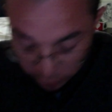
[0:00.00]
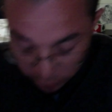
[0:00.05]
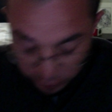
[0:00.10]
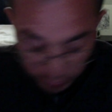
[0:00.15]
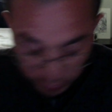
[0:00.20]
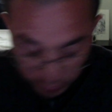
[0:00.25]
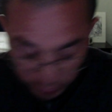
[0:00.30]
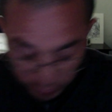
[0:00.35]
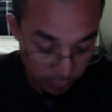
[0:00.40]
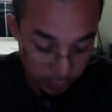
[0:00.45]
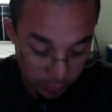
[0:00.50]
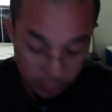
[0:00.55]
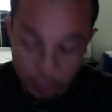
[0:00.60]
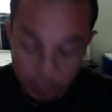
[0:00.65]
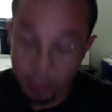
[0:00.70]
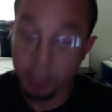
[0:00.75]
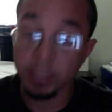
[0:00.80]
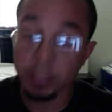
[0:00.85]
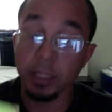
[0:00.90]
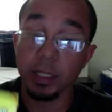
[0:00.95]
in there
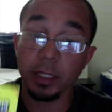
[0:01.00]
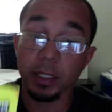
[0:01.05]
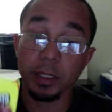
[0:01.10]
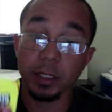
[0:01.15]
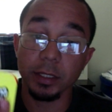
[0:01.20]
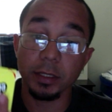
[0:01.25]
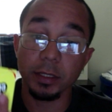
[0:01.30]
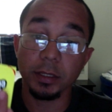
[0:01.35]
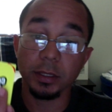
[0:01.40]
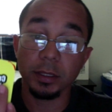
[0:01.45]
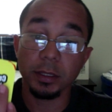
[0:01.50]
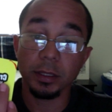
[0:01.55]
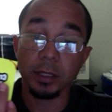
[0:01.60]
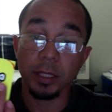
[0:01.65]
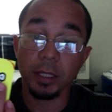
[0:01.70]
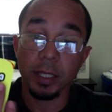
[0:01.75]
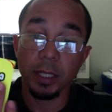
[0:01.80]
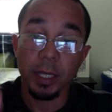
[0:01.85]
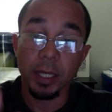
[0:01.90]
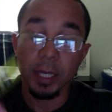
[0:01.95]
like this,
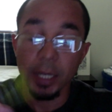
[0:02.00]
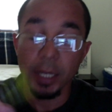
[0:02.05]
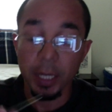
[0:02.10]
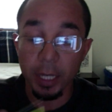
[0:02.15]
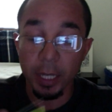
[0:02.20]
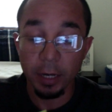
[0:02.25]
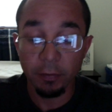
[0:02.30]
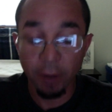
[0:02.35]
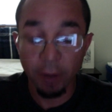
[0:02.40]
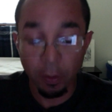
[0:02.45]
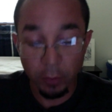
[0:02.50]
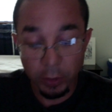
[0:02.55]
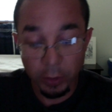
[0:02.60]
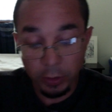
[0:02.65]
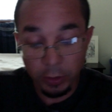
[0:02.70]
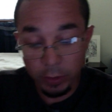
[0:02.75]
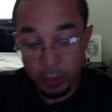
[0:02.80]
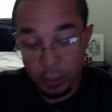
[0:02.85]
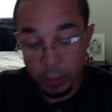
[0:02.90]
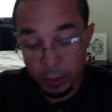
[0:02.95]
and if I were to
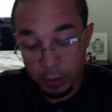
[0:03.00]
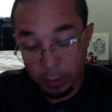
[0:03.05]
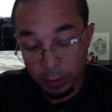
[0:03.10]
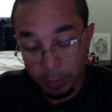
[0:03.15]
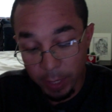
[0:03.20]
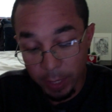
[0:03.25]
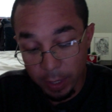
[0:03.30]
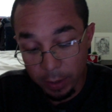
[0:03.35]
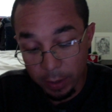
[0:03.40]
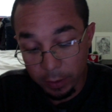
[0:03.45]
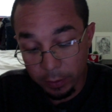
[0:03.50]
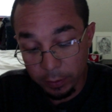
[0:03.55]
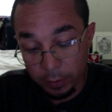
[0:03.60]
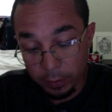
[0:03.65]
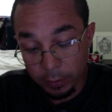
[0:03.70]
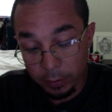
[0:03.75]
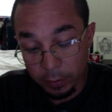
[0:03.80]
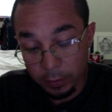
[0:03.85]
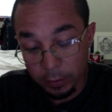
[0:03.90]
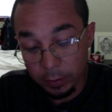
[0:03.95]
cut them out
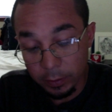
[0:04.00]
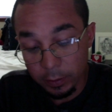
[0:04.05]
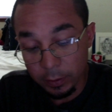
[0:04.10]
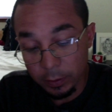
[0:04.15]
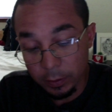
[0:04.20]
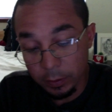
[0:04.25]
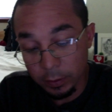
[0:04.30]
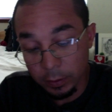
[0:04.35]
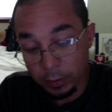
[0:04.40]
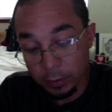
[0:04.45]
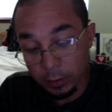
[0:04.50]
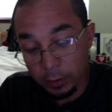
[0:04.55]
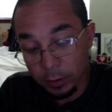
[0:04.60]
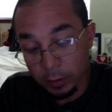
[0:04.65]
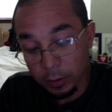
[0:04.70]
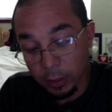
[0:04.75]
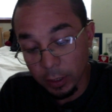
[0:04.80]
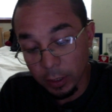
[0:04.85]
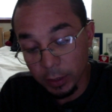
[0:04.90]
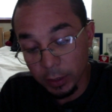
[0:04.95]

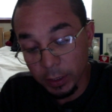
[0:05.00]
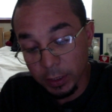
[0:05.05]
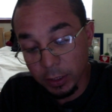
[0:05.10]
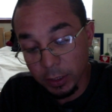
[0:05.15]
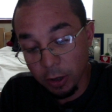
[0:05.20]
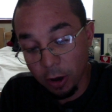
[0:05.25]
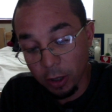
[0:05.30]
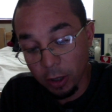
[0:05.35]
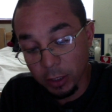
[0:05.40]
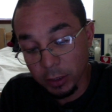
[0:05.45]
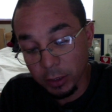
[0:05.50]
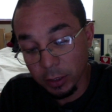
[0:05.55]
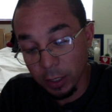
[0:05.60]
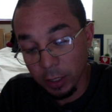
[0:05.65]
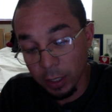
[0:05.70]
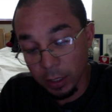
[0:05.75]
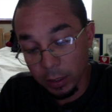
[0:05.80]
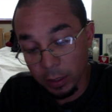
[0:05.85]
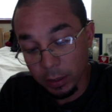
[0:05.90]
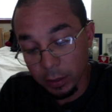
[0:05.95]
on this cardstock,
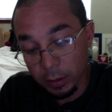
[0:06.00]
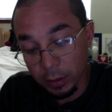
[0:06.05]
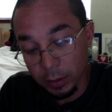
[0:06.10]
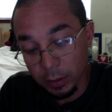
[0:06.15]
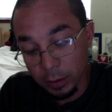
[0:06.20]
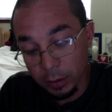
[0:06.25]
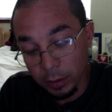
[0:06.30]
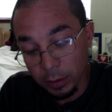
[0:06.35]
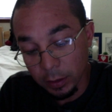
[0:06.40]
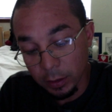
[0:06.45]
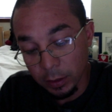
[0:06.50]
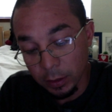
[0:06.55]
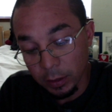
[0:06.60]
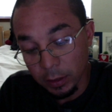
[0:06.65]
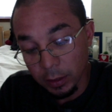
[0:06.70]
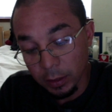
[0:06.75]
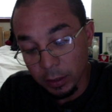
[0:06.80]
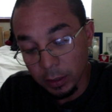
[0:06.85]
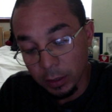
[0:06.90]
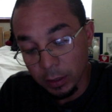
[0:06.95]

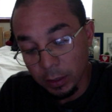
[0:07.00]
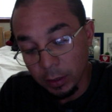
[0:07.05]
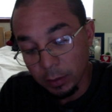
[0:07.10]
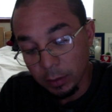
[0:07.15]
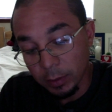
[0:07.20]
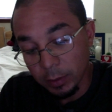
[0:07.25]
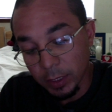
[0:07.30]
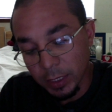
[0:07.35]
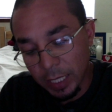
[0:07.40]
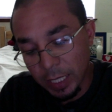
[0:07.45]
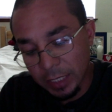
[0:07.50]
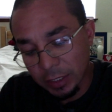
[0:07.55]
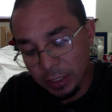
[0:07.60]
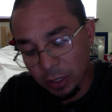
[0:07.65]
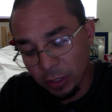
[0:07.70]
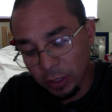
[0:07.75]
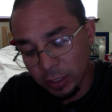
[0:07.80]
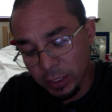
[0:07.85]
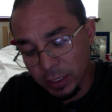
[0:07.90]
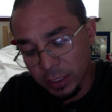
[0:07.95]
so that's all
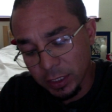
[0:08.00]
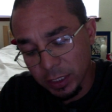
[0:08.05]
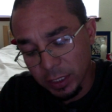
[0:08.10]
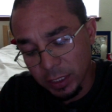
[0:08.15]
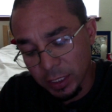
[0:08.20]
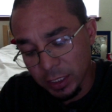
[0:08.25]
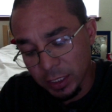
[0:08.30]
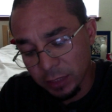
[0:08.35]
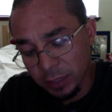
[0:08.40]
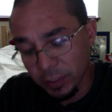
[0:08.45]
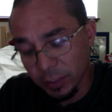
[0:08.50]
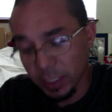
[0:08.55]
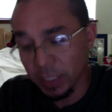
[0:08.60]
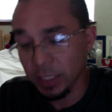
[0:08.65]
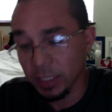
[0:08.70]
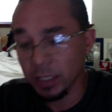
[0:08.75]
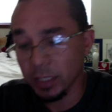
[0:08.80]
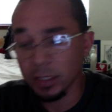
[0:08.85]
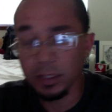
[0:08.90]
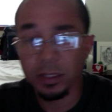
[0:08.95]
this fucking
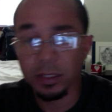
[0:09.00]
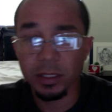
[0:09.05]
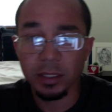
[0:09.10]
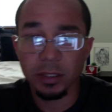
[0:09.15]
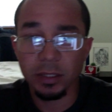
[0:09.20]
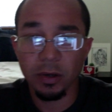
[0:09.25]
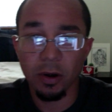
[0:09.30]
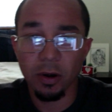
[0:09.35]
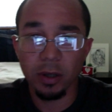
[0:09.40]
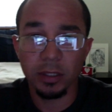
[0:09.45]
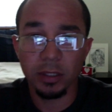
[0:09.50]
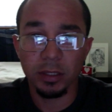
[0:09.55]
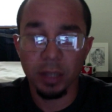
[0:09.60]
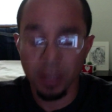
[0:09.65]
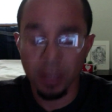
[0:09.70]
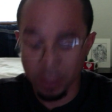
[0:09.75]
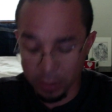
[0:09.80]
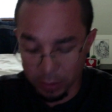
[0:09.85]
is. It's cardstock,